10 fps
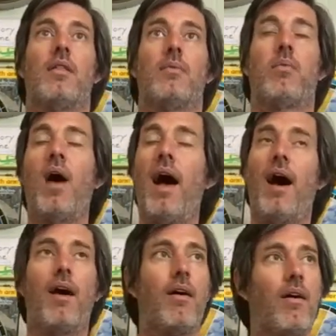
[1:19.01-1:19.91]
Wow.
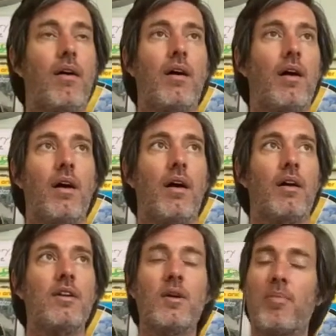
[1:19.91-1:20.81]

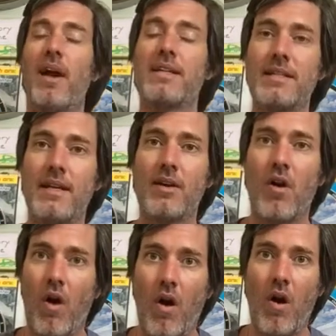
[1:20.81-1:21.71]
You could probably sit here
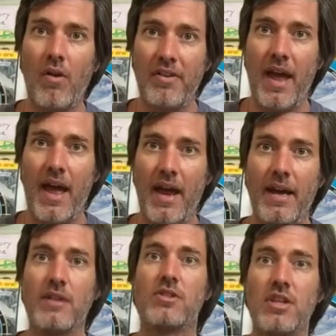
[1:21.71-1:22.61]
all day
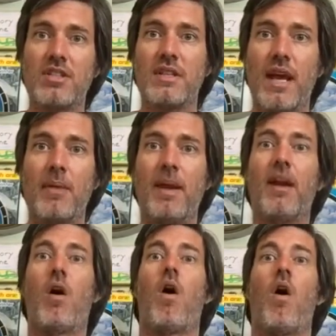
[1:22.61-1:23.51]
just naming
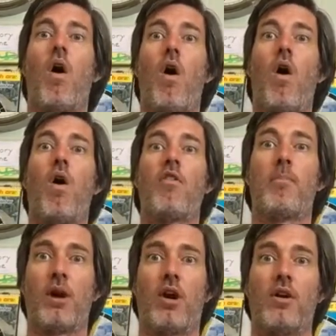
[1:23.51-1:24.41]
all the
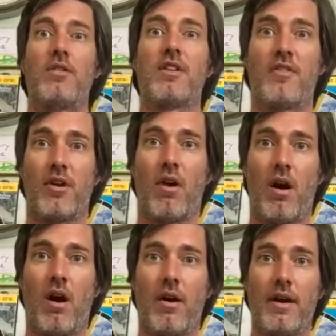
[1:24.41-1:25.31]
birds that there
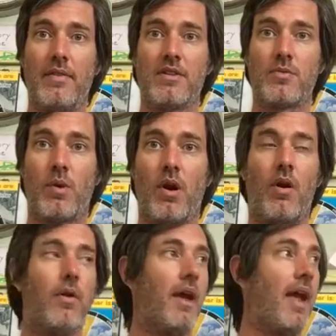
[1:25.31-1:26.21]
are in this
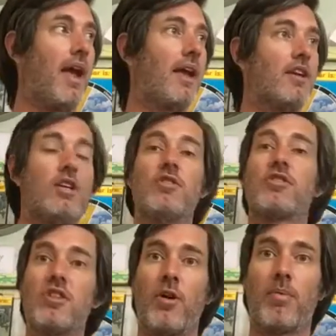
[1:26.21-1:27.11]
world, and you
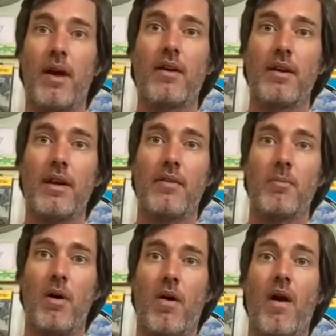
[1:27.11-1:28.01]
still probably couldn't name them
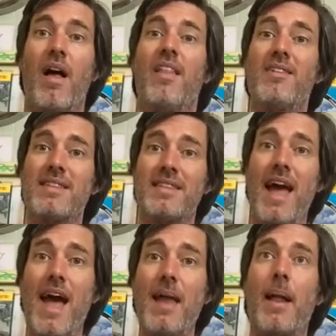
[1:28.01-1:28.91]
all. There's
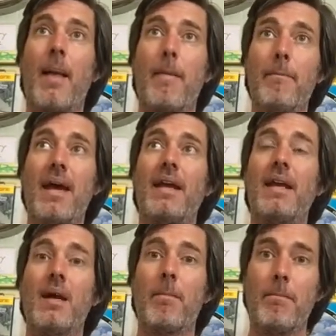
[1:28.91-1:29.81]
that many
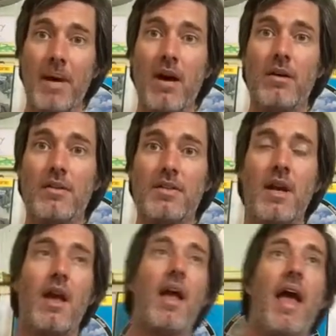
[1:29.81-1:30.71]
birds,
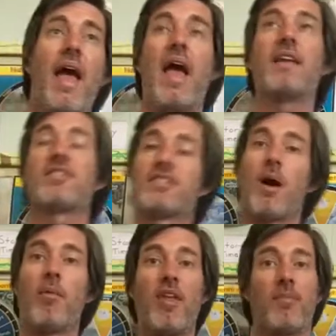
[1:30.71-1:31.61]
and some
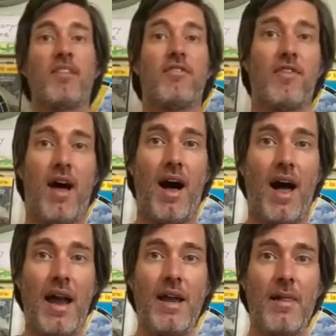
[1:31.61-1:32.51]
of them can
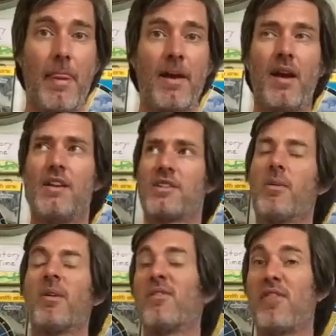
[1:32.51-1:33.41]
fly. Some of them
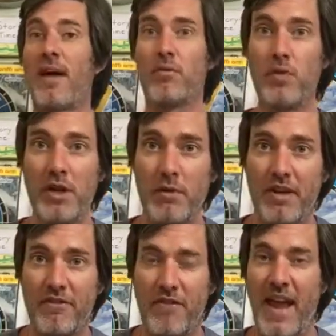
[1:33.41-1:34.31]
can fly really, really
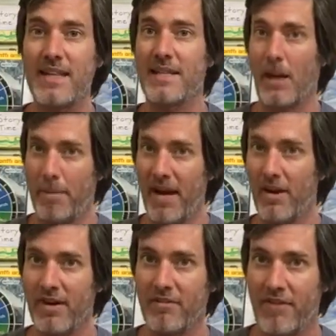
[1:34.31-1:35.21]
fast, like a
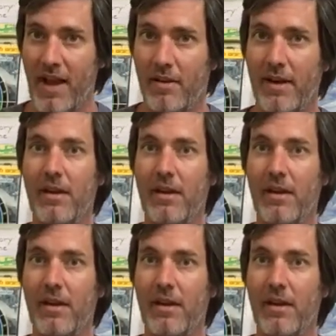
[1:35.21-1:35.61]
peregrine falcon.